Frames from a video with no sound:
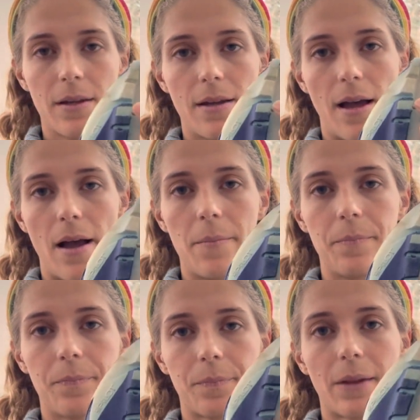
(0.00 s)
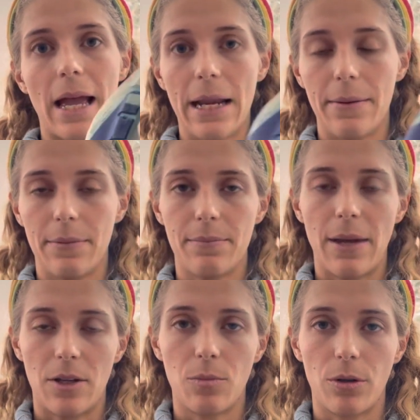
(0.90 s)
and
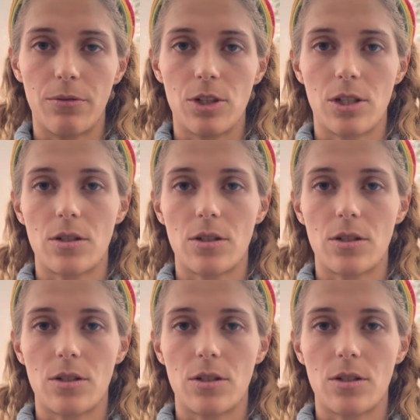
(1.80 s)
make you more efficient.